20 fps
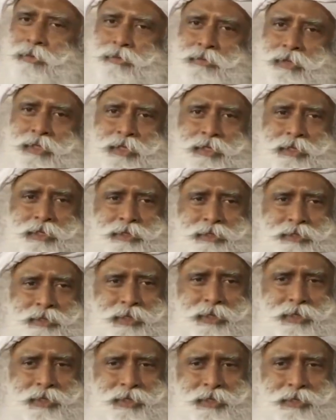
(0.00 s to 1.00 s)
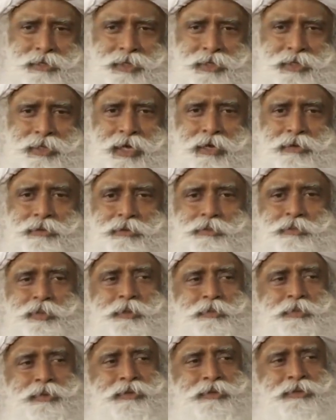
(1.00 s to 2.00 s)
whether it's 10,000
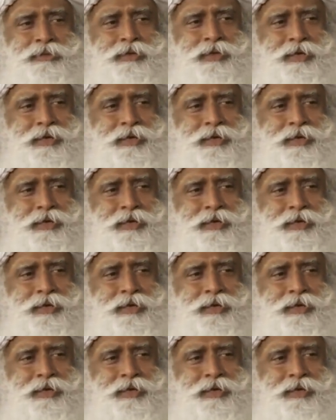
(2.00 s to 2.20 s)
people